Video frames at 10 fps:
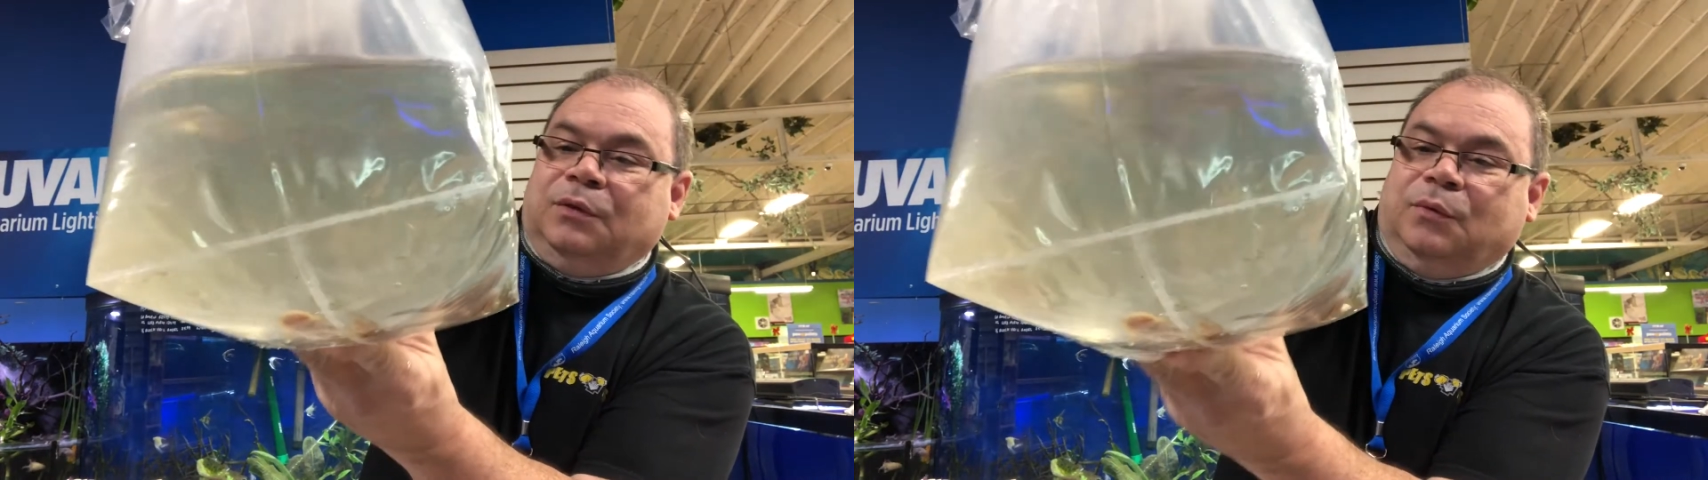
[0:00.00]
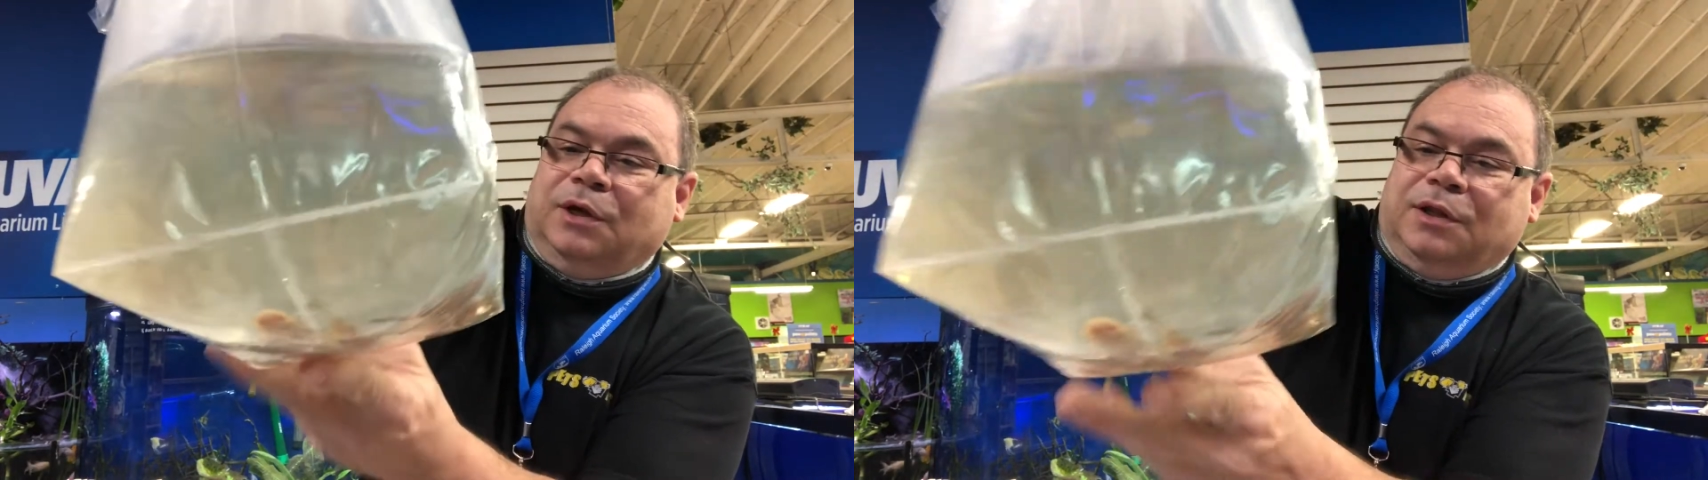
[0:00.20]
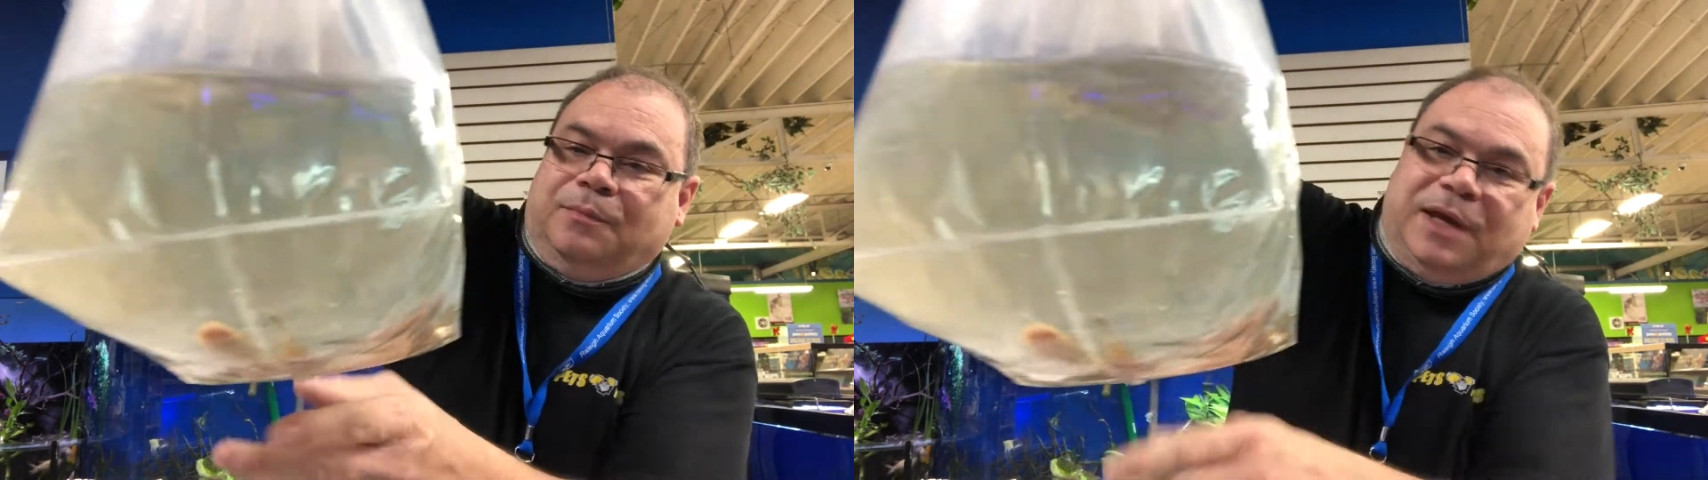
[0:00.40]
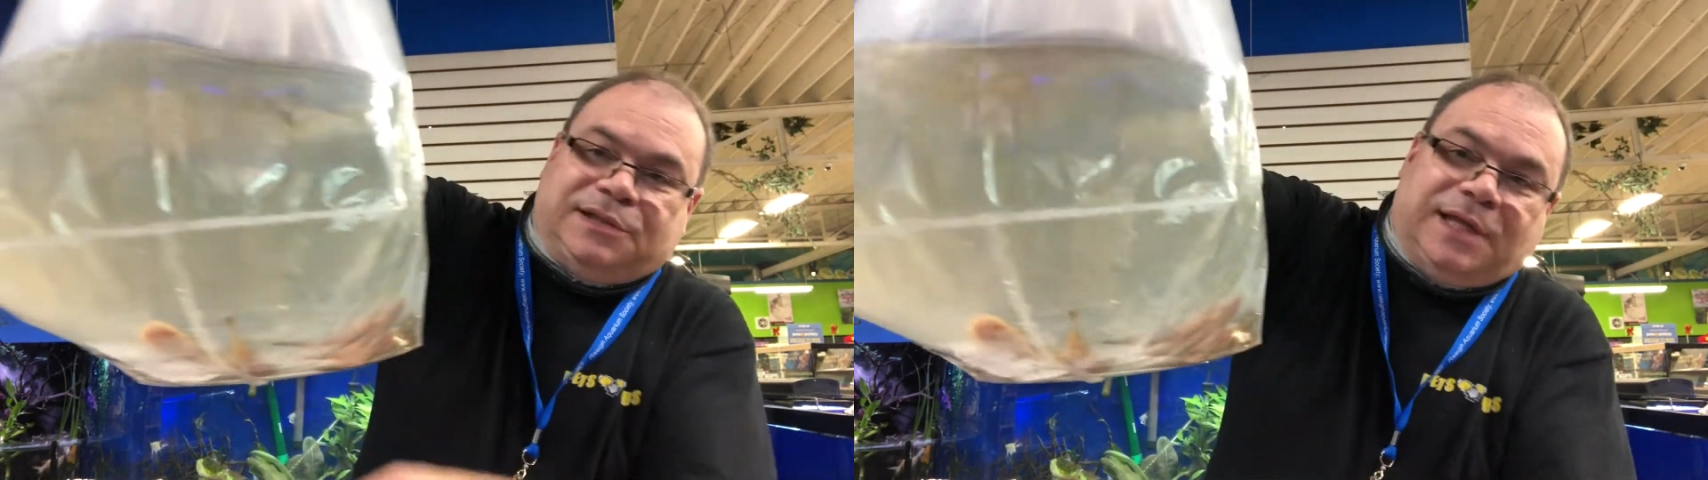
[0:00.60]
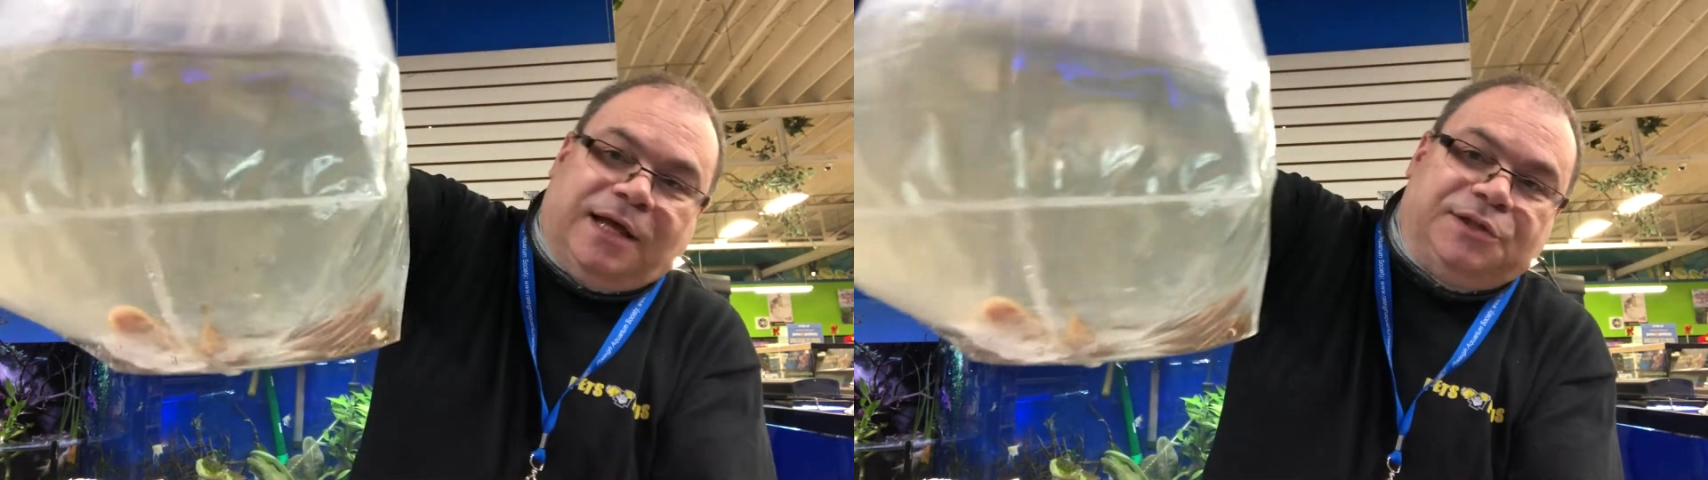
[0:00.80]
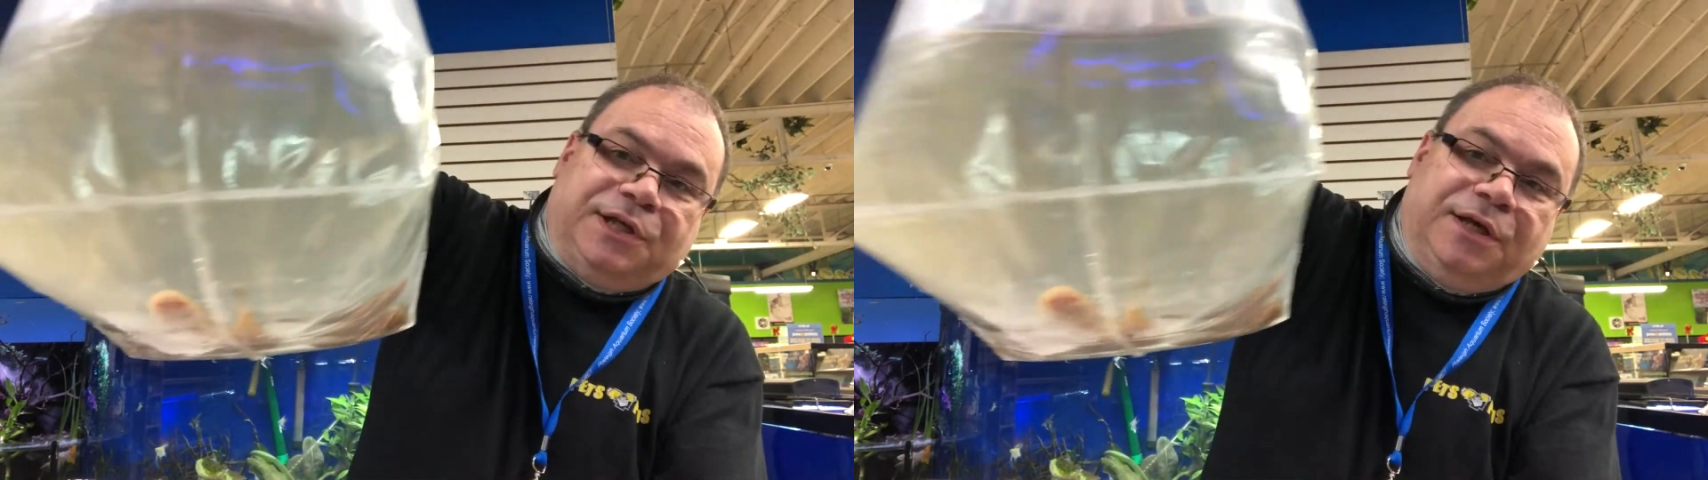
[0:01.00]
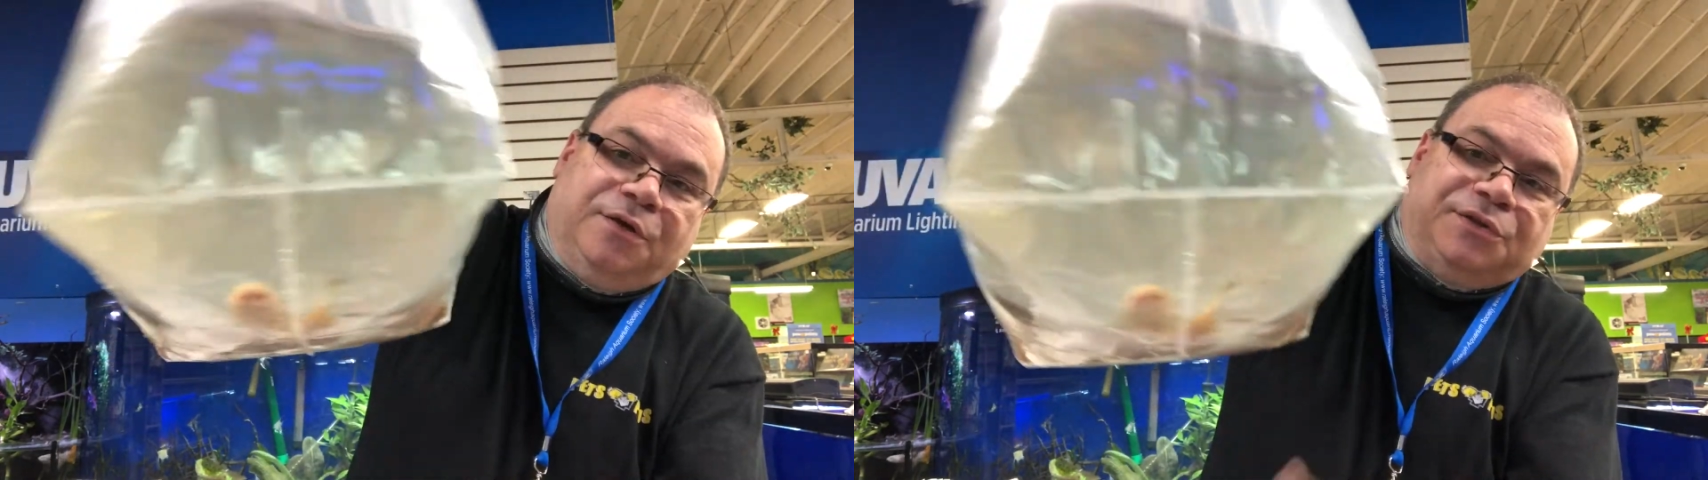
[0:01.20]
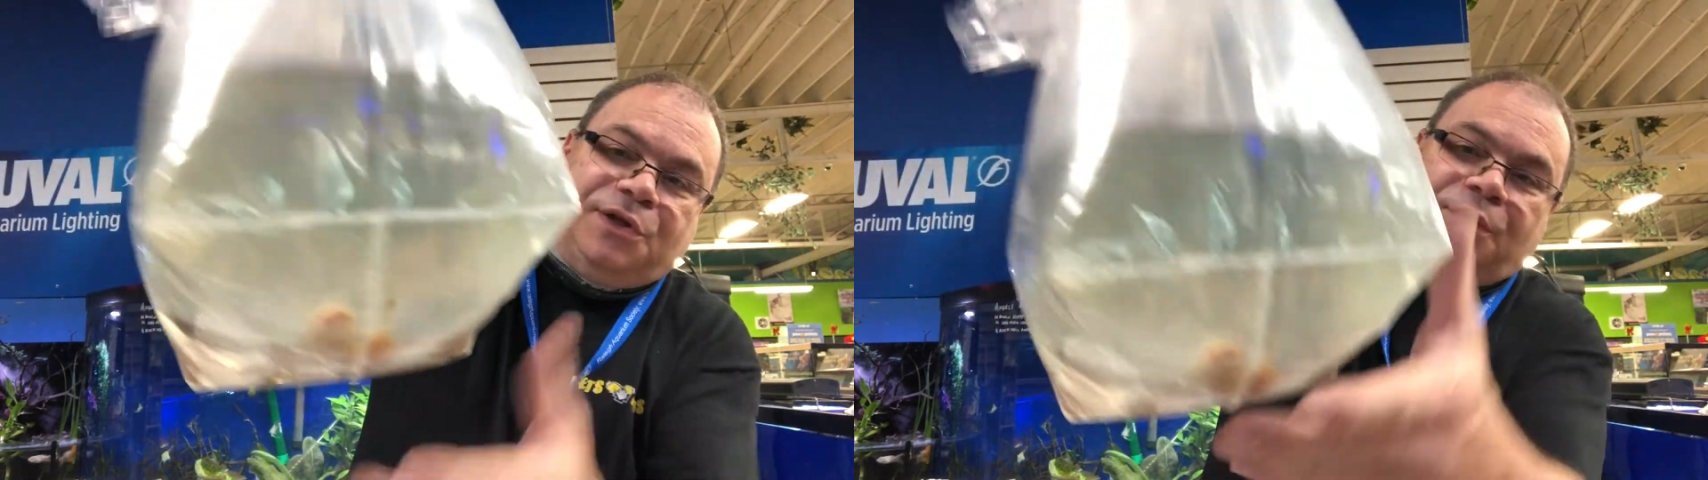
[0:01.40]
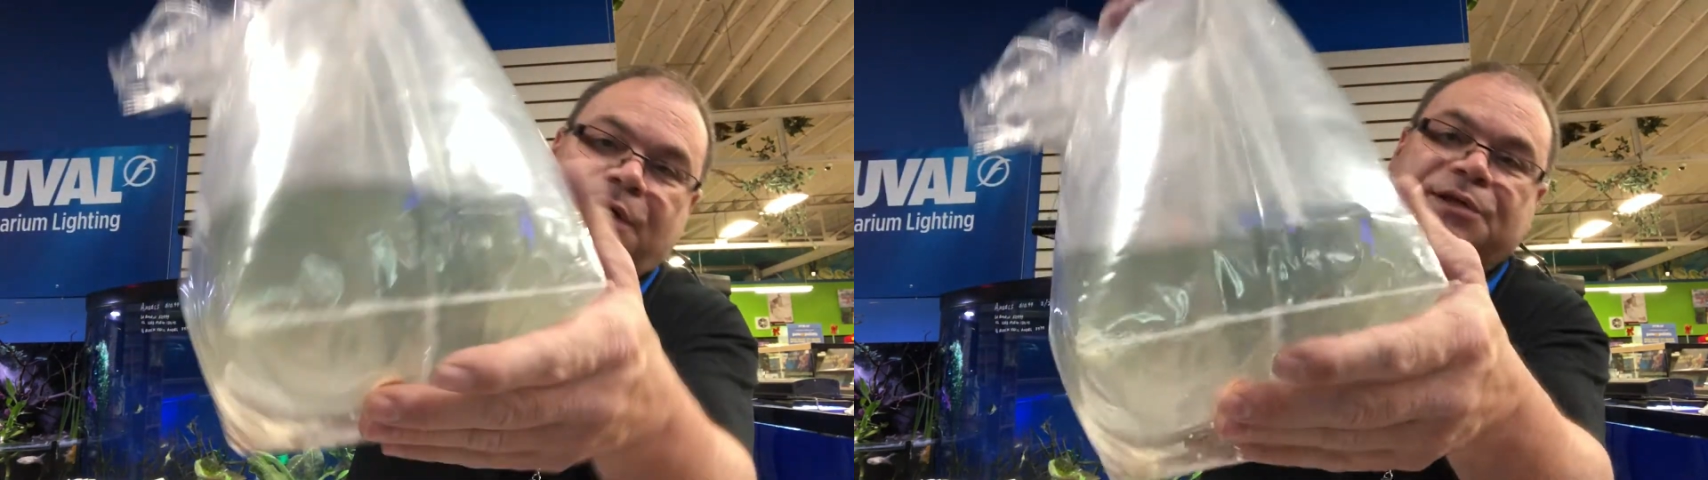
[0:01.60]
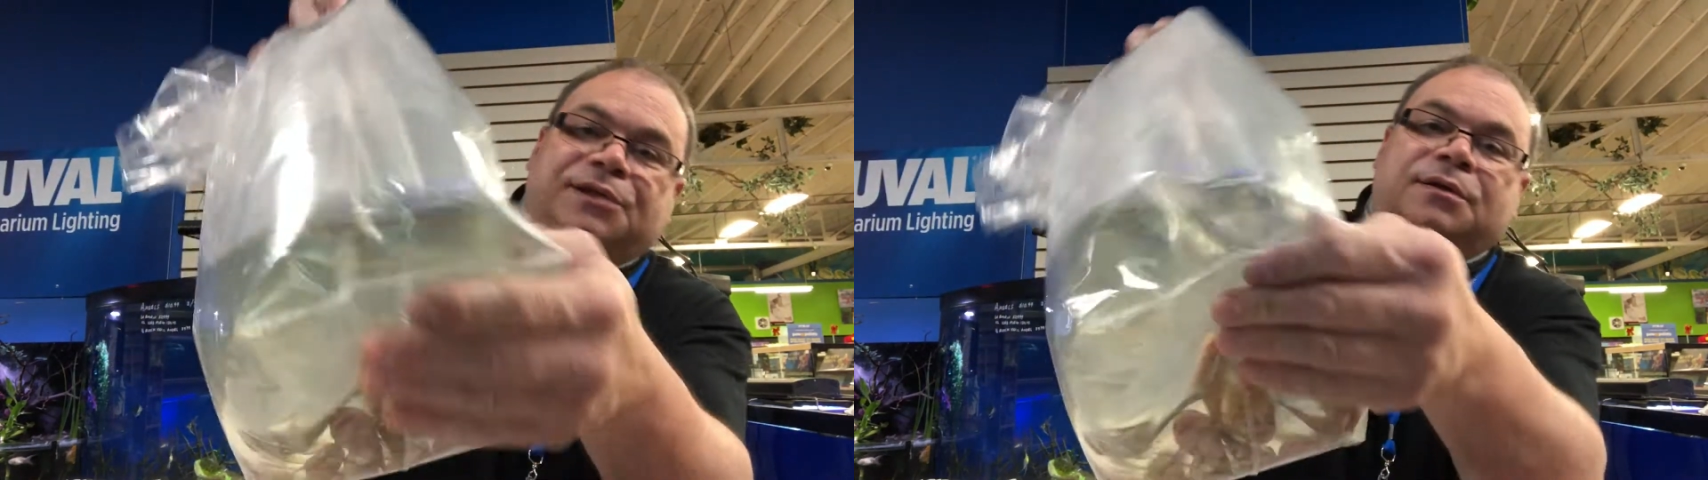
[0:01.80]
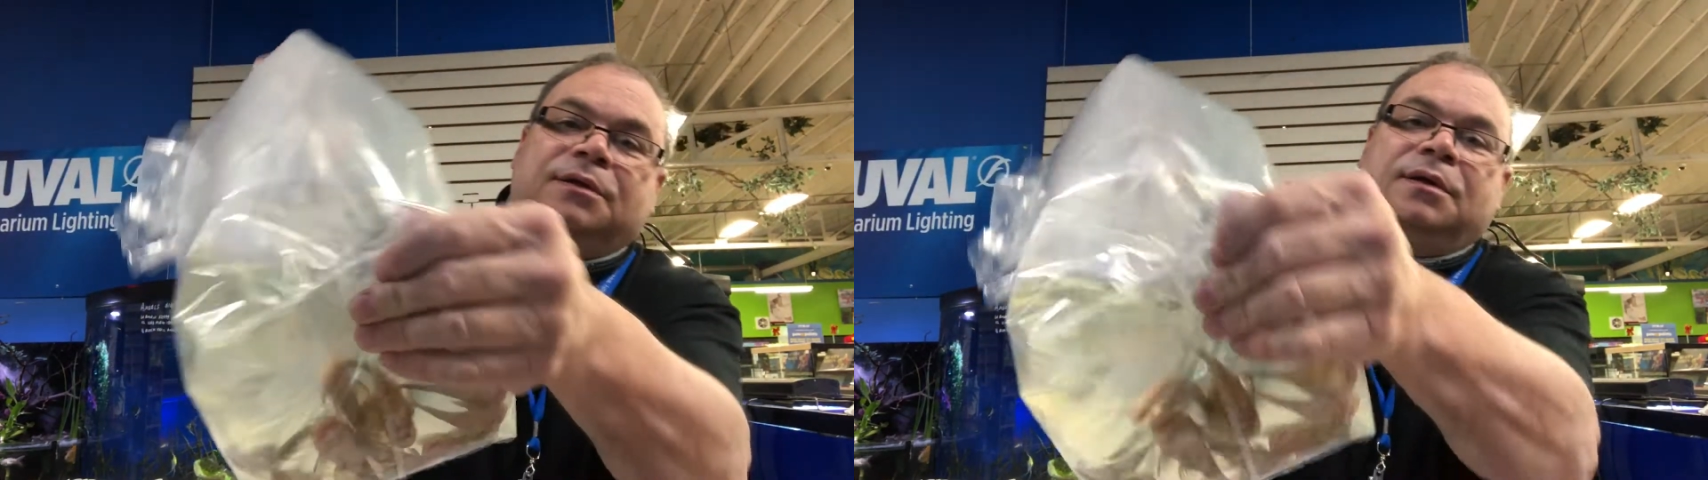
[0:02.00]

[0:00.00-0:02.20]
One of the best algae eaters there is.